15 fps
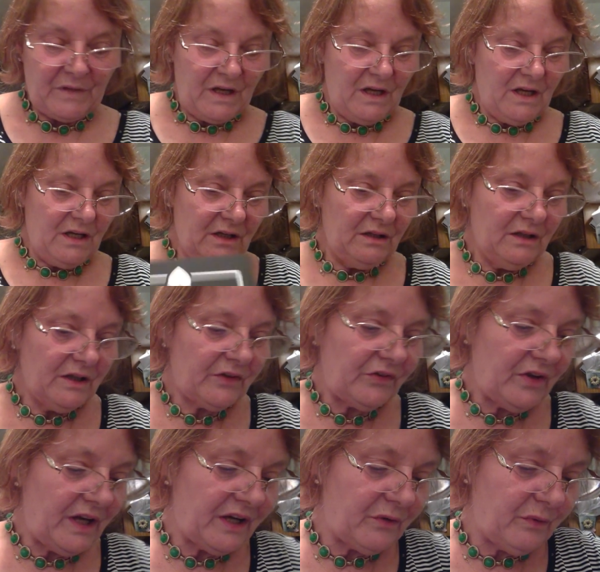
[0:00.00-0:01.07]
And it looks
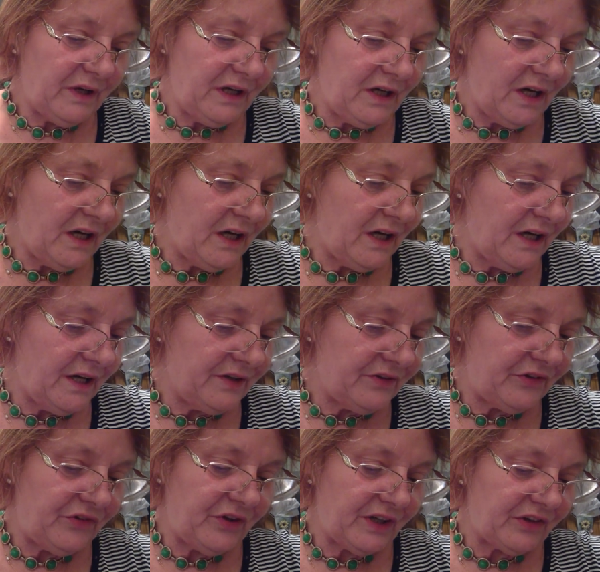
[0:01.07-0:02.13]
like we got
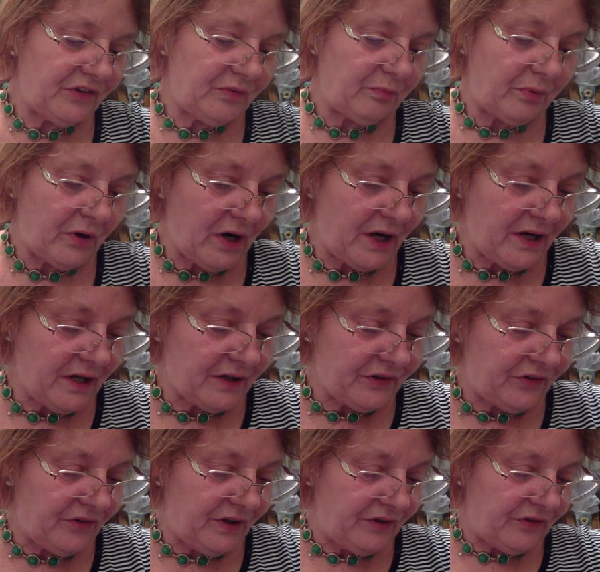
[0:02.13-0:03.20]
six
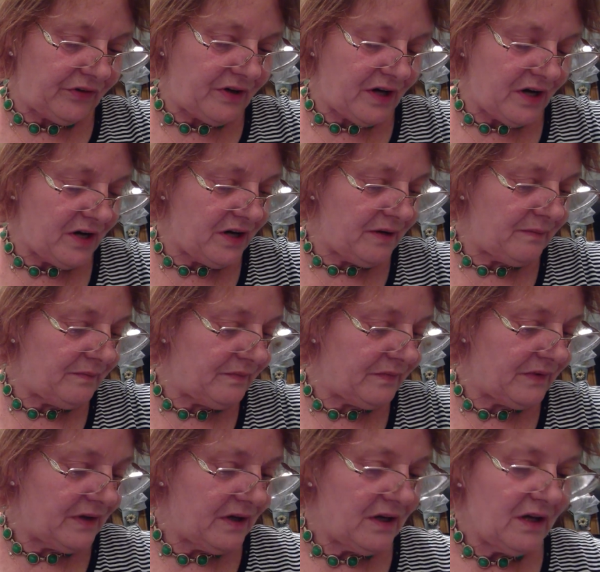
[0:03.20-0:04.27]
products this time.
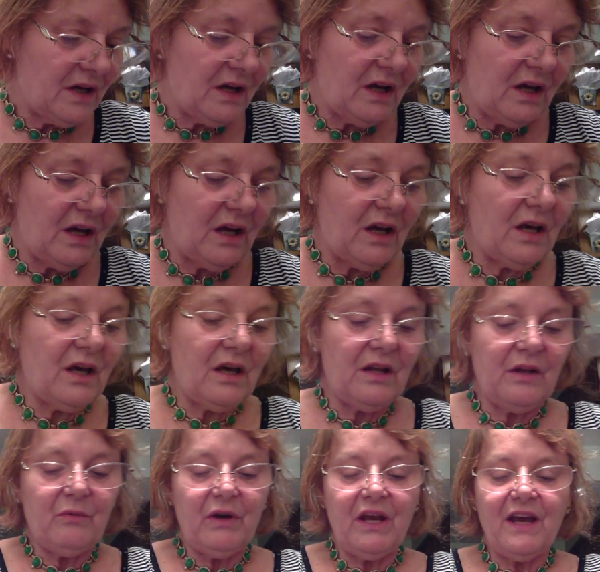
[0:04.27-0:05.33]
And
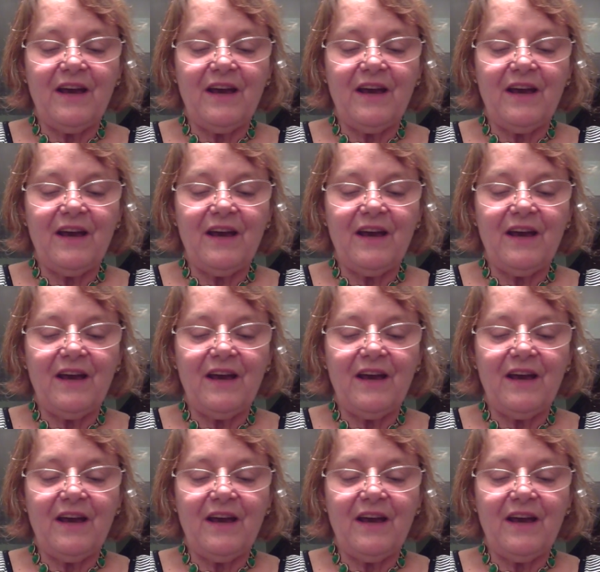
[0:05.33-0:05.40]
then we